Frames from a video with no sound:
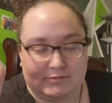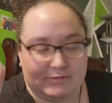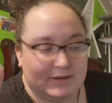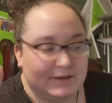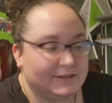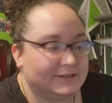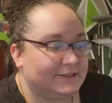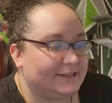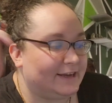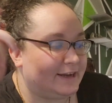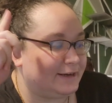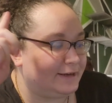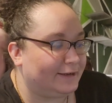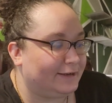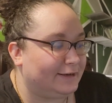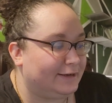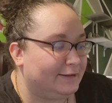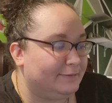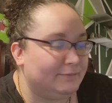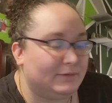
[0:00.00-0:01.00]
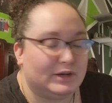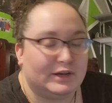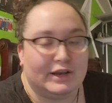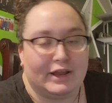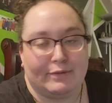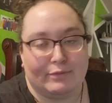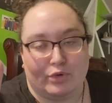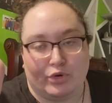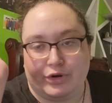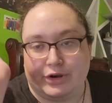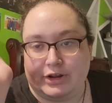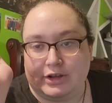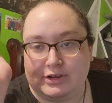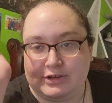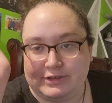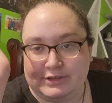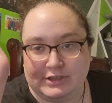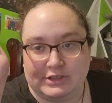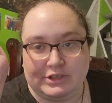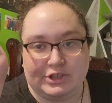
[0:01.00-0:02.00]
It's technically Monday morning
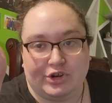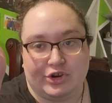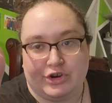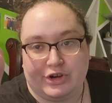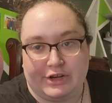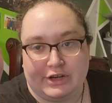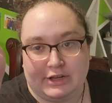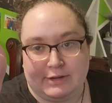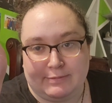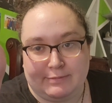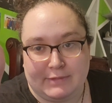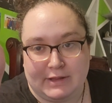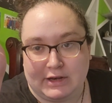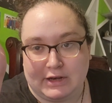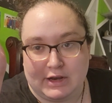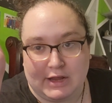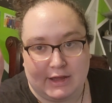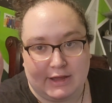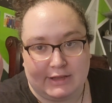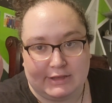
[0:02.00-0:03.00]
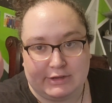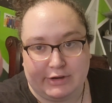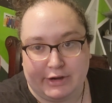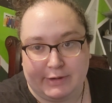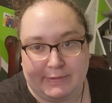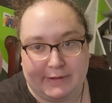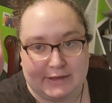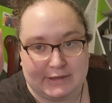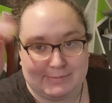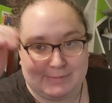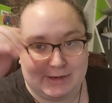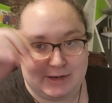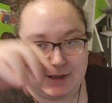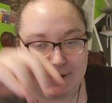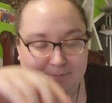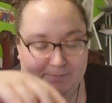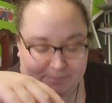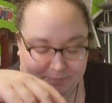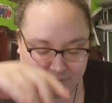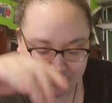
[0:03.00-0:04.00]
because it's already midnight. It's already past
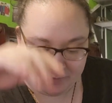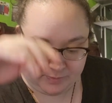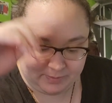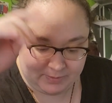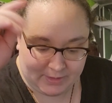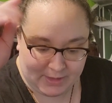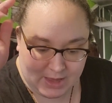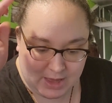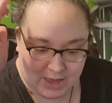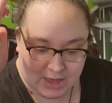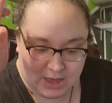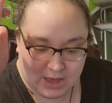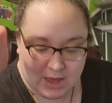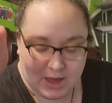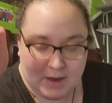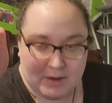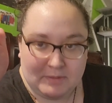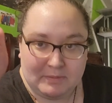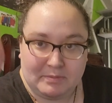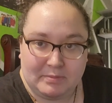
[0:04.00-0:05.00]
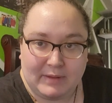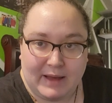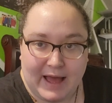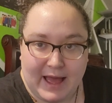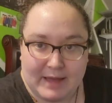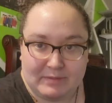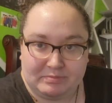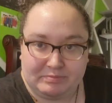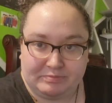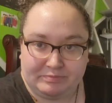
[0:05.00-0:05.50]
midnight. But